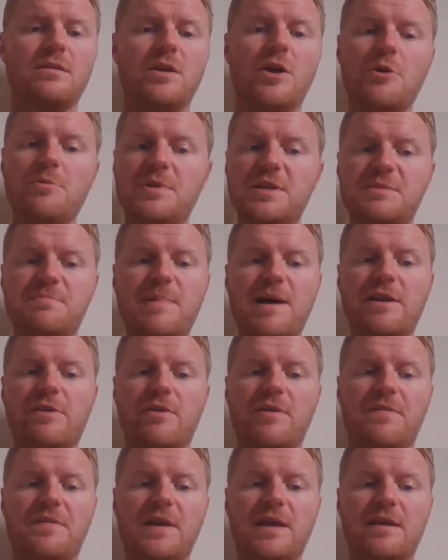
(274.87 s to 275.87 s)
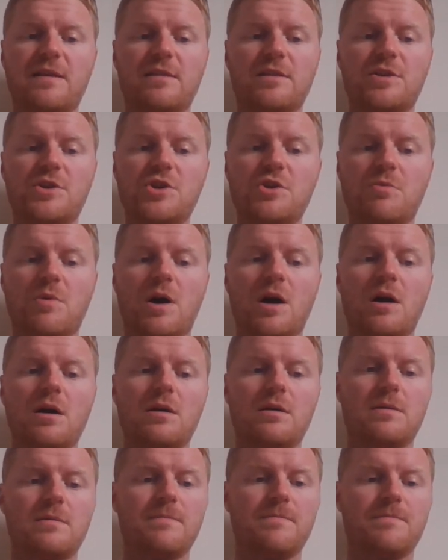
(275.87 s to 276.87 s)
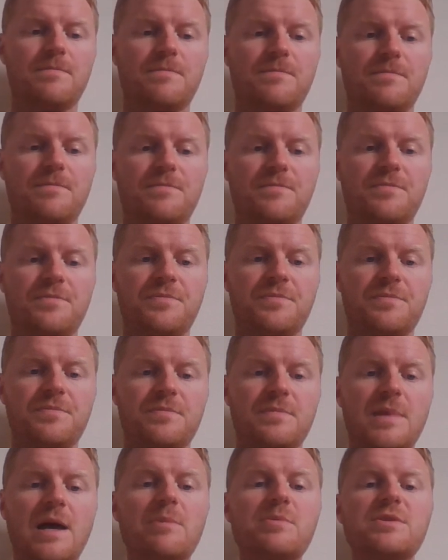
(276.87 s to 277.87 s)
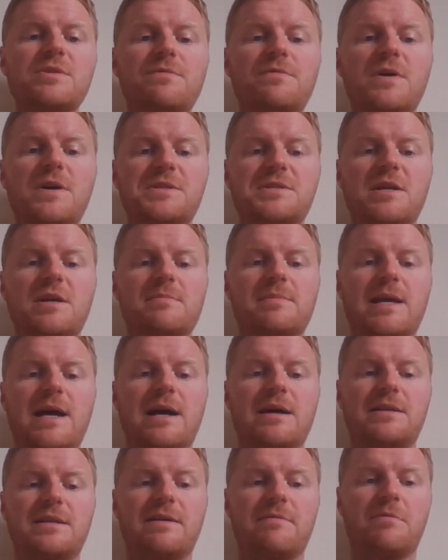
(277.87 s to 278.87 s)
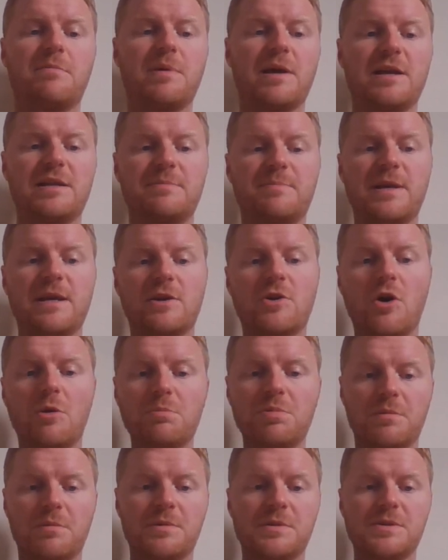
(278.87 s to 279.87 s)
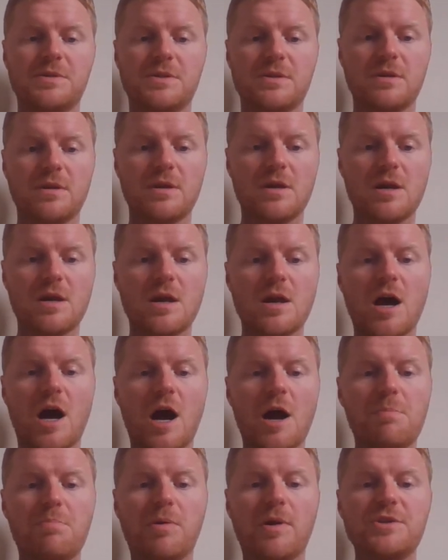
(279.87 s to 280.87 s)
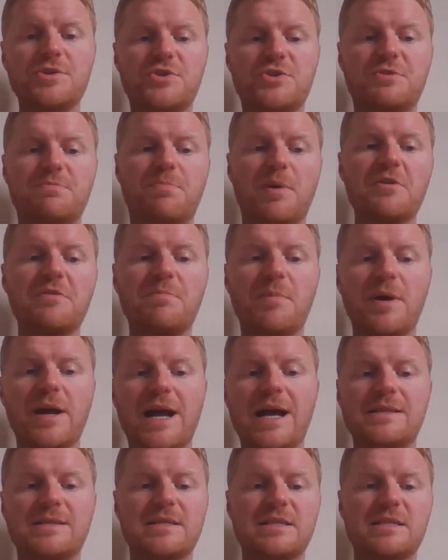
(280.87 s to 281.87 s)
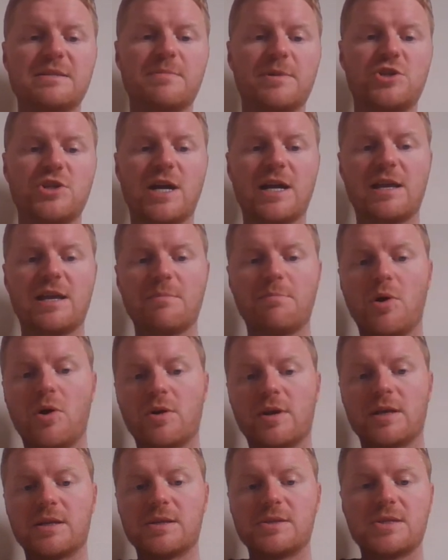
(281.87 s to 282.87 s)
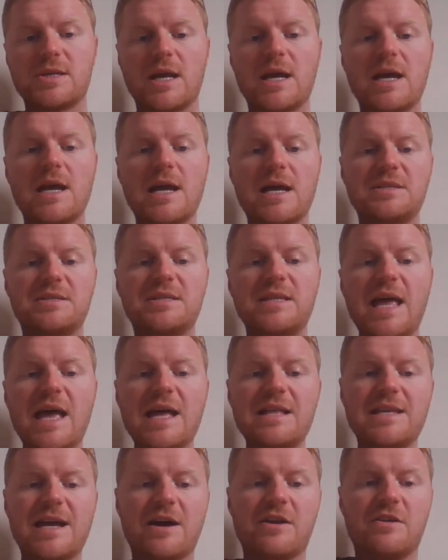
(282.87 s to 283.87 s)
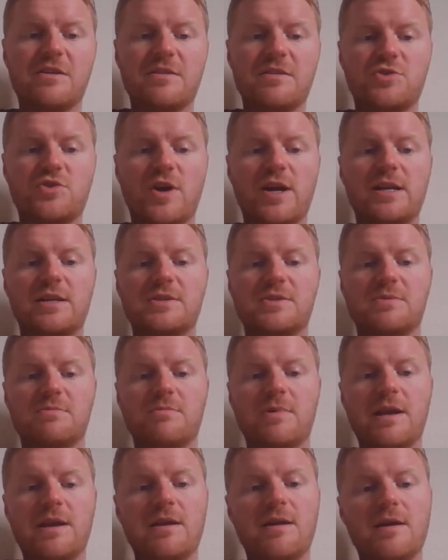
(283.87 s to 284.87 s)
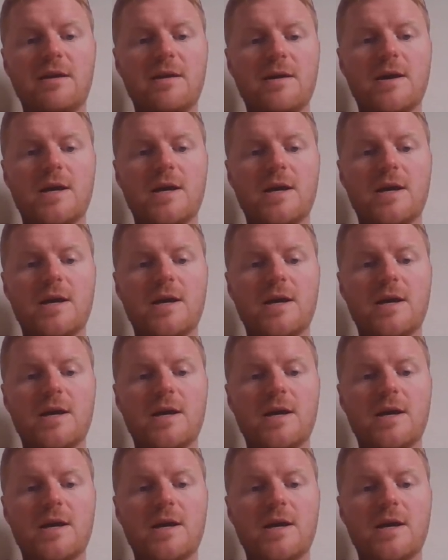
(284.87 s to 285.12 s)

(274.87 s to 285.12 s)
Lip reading: Nobody's better at thinking than you are." That was the first time Kat had ever paid me a compliment. I plunged both my hands into my jacket pockets and stared down at the trainers and went,